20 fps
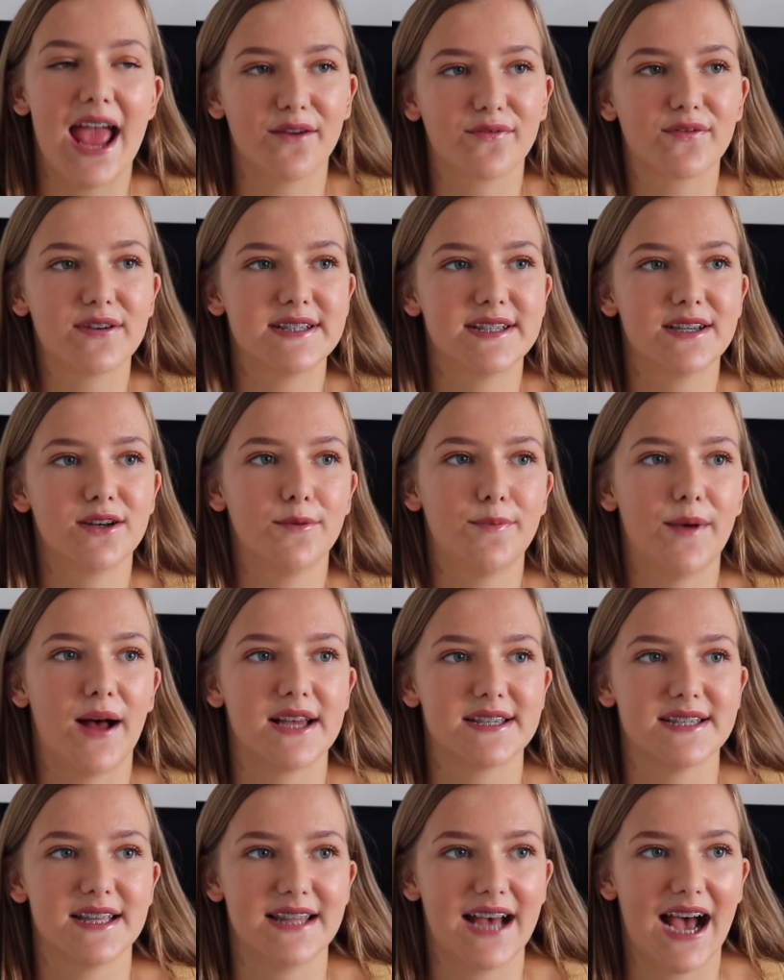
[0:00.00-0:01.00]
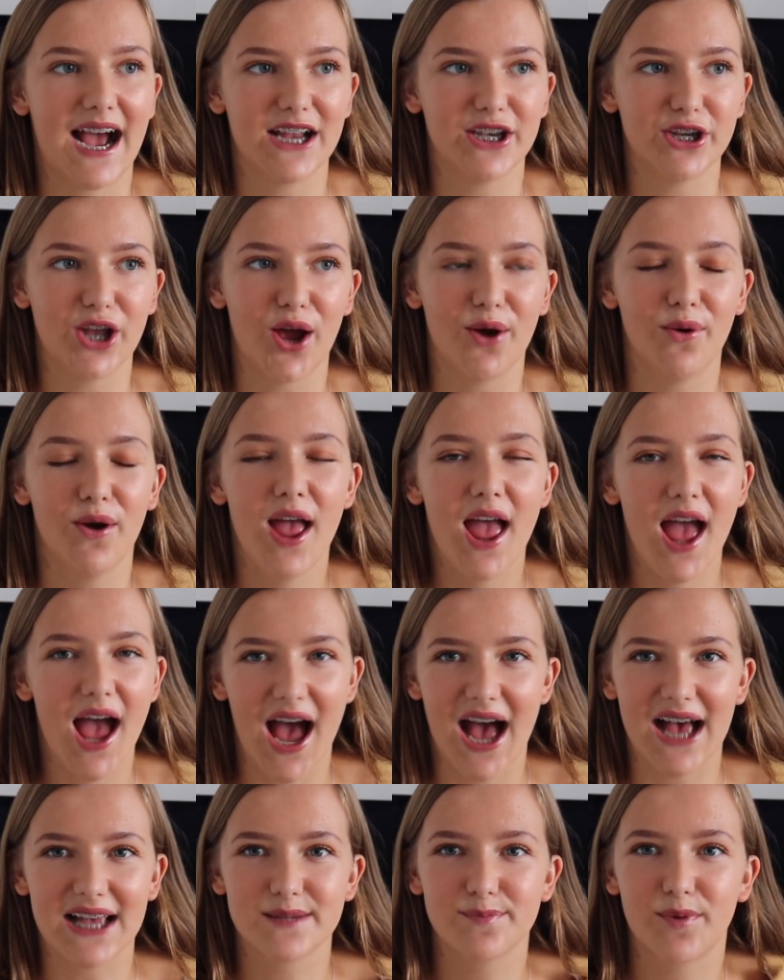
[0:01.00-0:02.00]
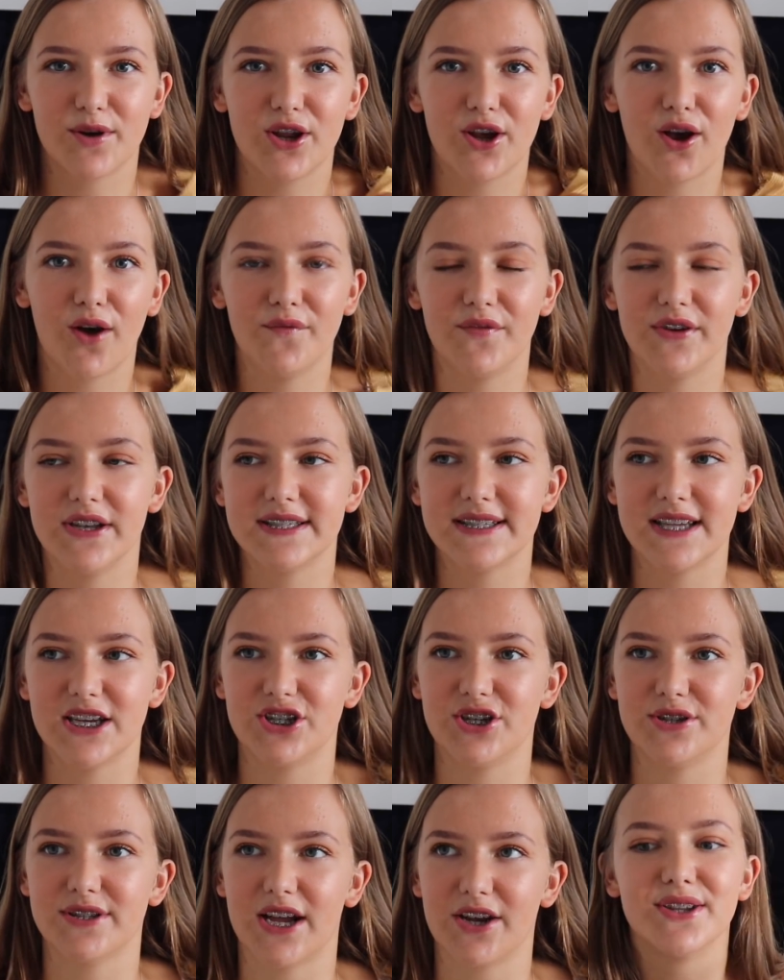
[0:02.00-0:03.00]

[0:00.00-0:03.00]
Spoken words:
Every single person that I know has body confidence issues.